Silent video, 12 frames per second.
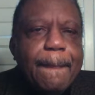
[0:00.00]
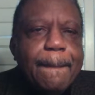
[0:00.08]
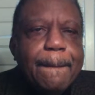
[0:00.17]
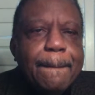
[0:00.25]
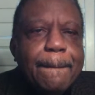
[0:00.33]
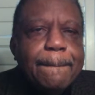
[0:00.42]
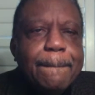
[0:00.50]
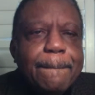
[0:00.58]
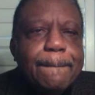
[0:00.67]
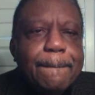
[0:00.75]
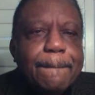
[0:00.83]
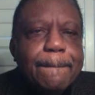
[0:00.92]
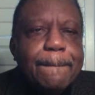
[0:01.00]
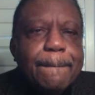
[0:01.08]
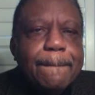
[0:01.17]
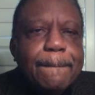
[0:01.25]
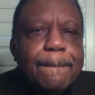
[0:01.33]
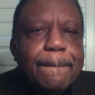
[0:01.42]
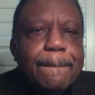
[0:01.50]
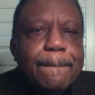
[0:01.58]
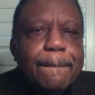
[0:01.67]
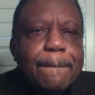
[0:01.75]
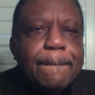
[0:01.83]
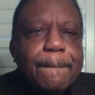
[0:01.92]

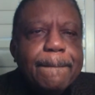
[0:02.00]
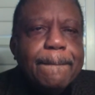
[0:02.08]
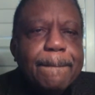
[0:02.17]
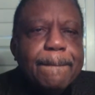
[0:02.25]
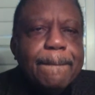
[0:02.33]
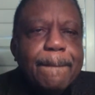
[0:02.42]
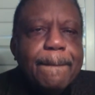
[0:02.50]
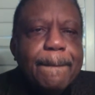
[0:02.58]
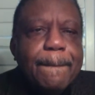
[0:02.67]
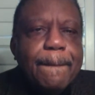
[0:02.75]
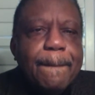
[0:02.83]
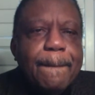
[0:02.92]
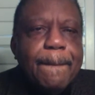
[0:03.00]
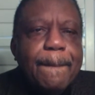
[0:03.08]
Nothing is said.